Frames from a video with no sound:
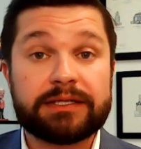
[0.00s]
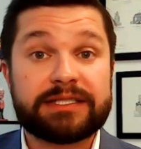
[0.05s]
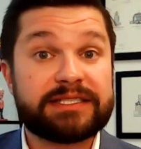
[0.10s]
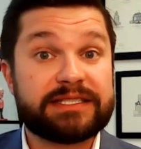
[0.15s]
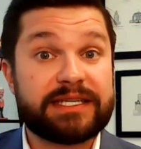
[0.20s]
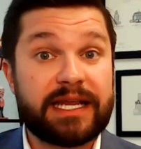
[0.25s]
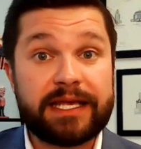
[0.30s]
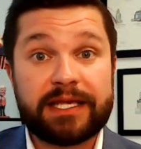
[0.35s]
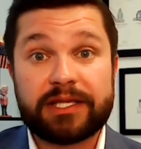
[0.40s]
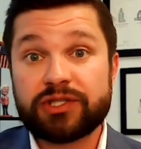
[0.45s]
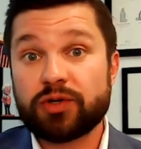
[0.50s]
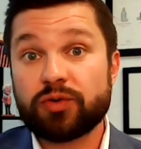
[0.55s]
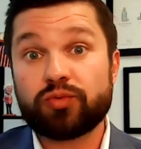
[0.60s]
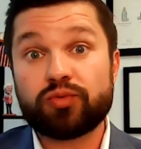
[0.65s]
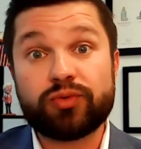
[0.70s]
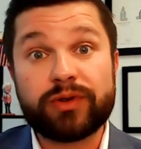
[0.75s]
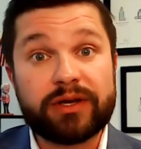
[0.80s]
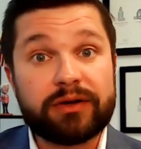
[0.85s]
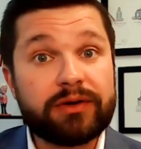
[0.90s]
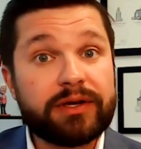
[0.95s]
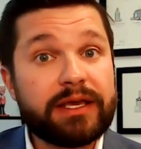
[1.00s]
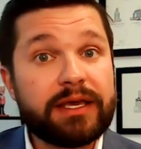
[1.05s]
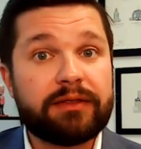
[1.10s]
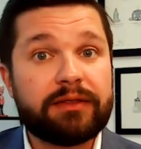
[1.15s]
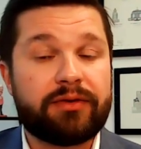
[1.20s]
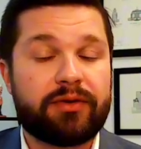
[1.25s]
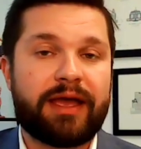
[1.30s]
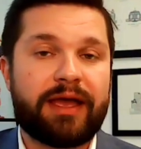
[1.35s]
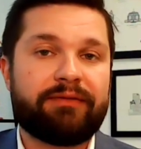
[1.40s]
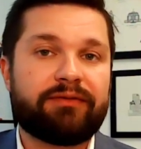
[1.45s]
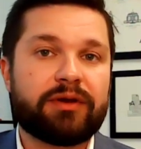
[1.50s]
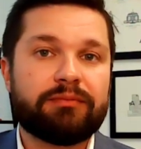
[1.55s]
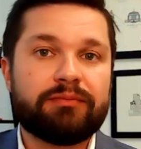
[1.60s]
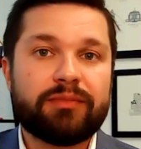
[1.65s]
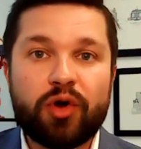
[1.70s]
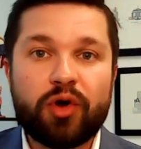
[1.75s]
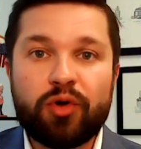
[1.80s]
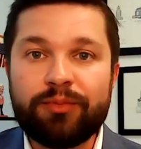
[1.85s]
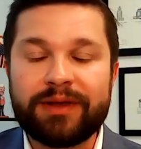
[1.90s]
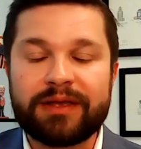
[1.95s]
Steaks are really in. They're having a
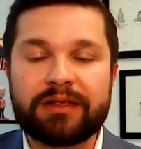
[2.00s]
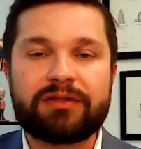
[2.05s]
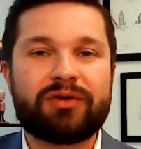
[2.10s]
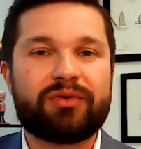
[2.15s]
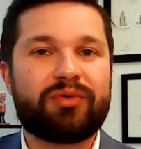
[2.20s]
moment.